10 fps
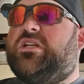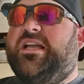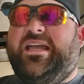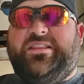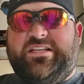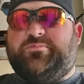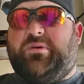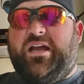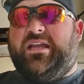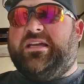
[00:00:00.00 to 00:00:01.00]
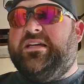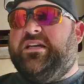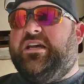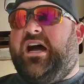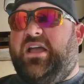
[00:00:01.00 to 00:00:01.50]
And this bike,
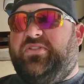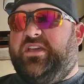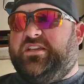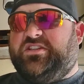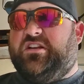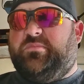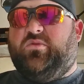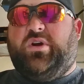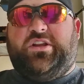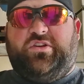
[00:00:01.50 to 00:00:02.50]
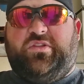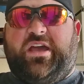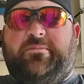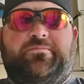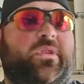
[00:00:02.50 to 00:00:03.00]
I think, is going to be the way to do
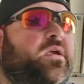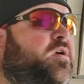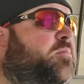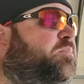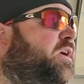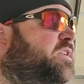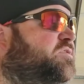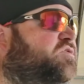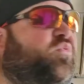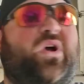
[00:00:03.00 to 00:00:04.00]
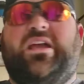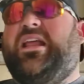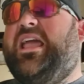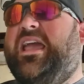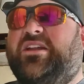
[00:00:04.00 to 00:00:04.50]
that. But the way it
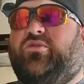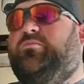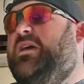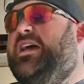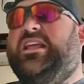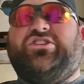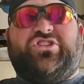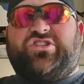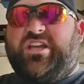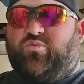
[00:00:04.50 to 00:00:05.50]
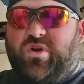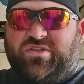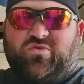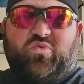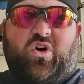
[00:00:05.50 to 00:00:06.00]
handled, man, it
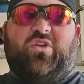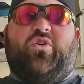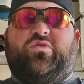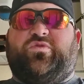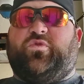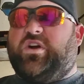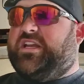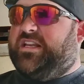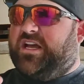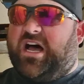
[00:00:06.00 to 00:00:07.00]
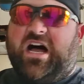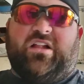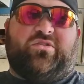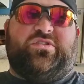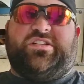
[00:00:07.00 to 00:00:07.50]
went through all those freaking
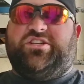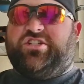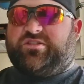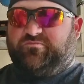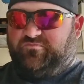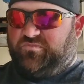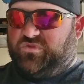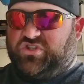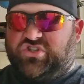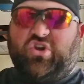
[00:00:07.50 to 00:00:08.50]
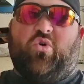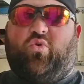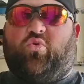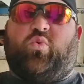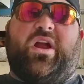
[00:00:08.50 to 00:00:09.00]
hollers and just so
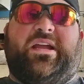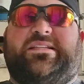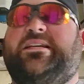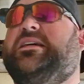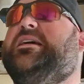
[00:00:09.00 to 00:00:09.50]
great.